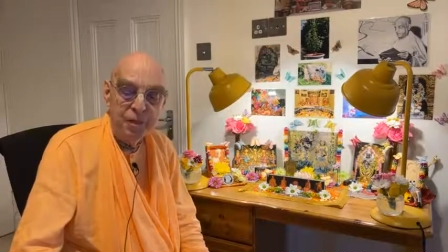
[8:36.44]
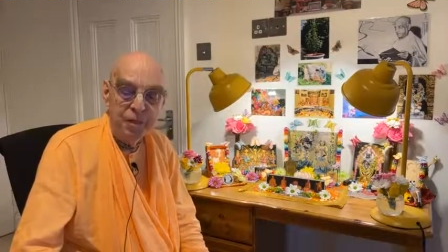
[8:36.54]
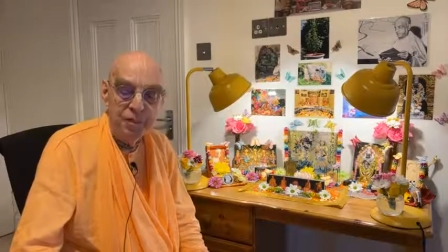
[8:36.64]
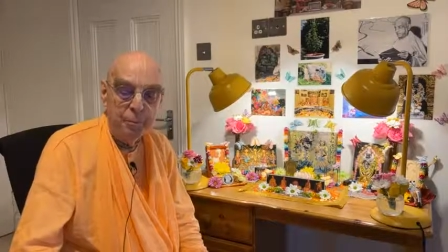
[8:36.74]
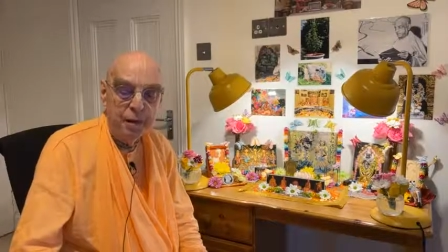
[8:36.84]

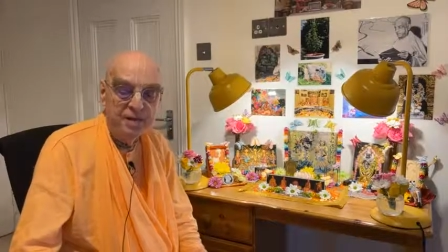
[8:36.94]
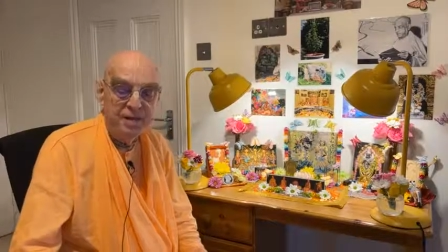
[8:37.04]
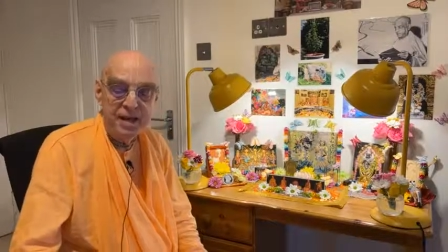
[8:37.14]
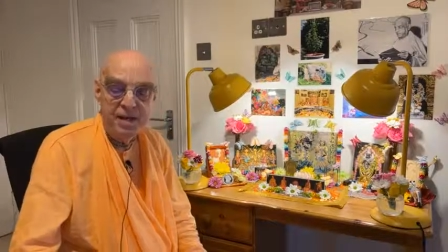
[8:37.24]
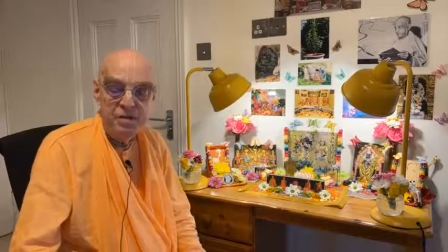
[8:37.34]
In the
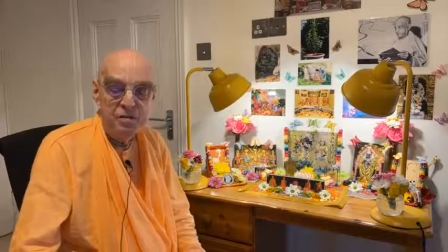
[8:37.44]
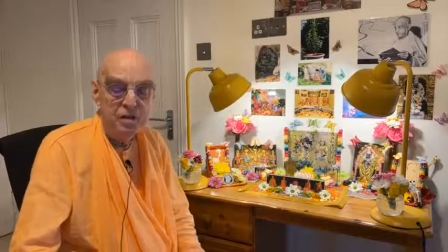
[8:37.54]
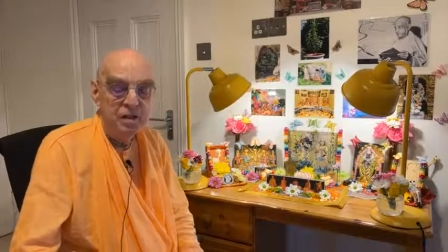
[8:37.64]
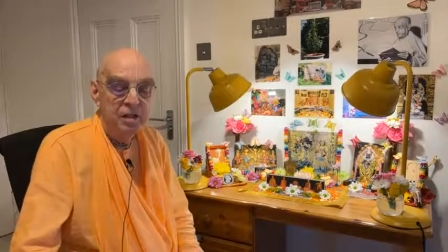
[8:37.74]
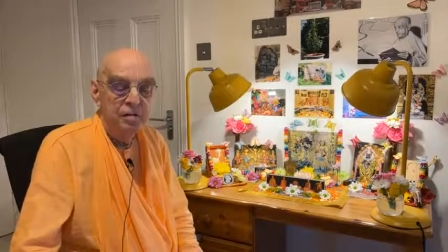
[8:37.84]
present age,
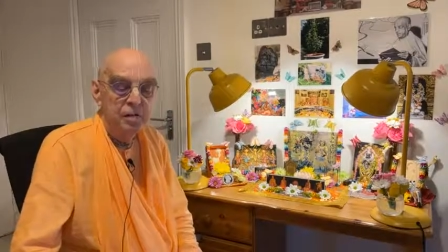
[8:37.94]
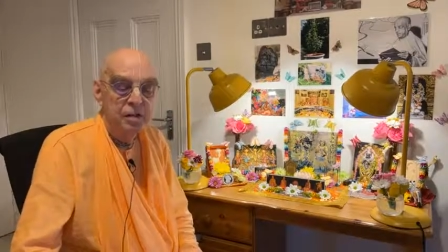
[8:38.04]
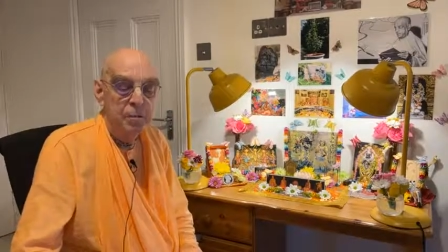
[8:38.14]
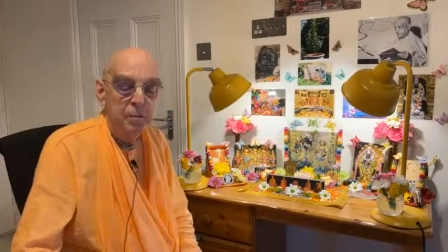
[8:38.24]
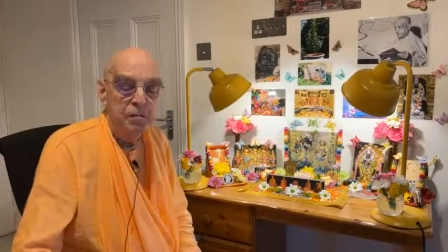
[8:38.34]
the
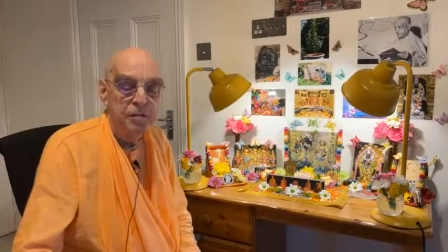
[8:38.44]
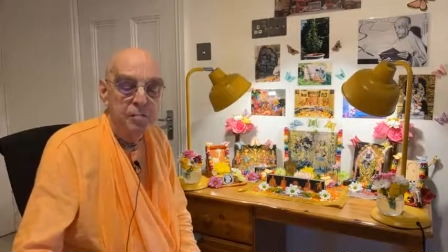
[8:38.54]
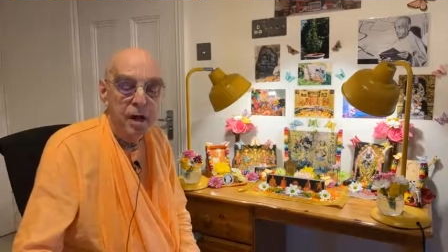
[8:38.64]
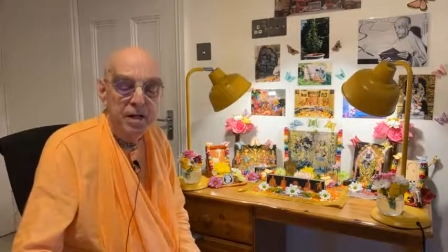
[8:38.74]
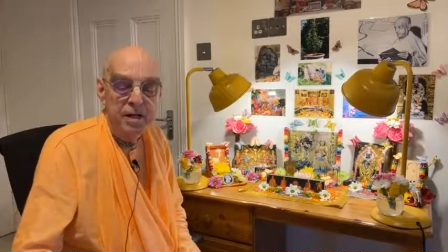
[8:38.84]
number of
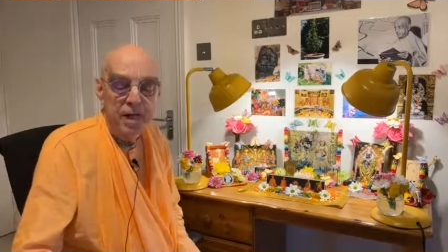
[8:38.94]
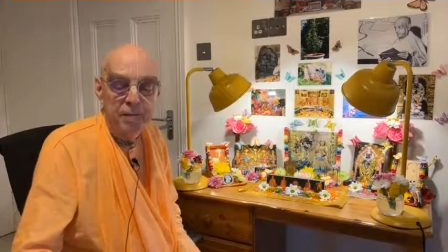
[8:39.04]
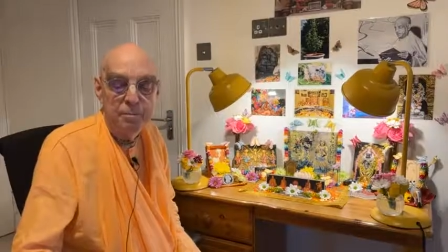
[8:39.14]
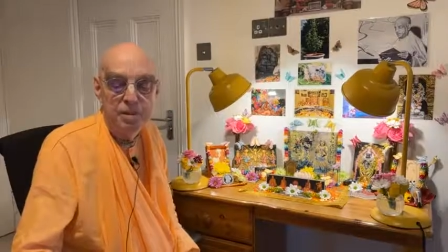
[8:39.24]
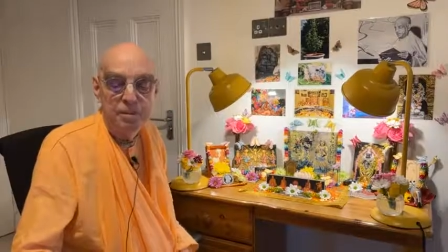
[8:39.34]

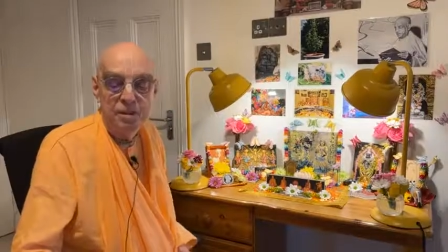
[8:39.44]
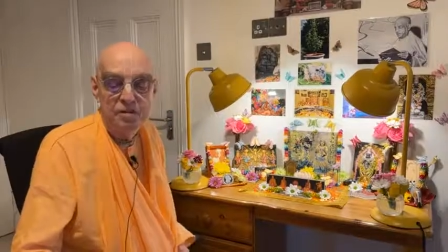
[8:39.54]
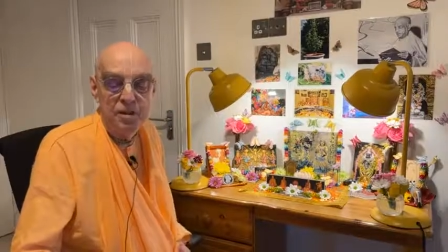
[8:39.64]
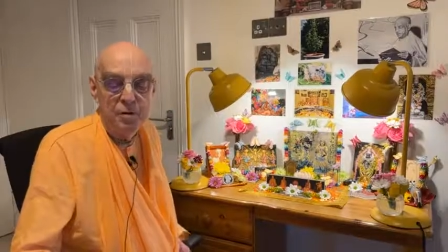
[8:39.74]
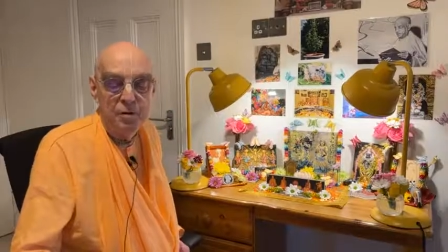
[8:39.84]
demoniac people
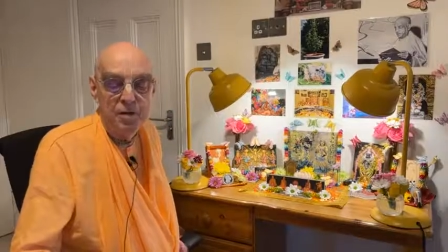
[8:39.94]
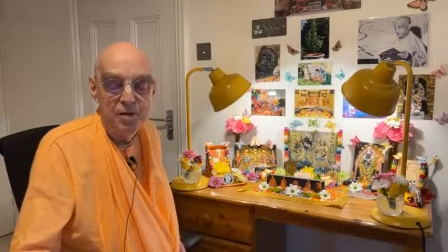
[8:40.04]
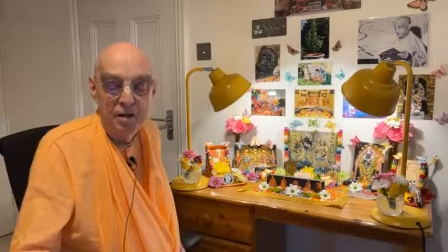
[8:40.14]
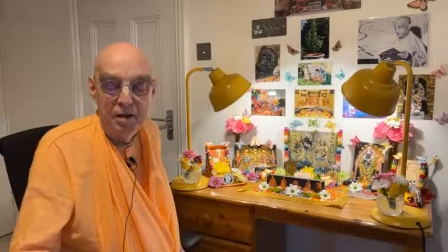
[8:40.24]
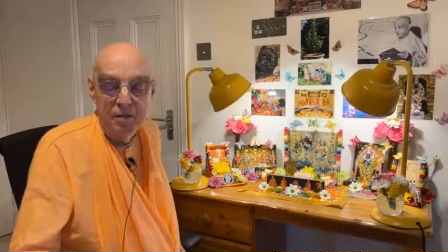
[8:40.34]
is
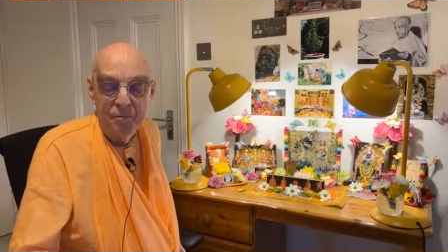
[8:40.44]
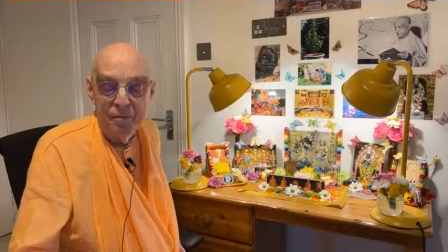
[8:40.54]
increasing.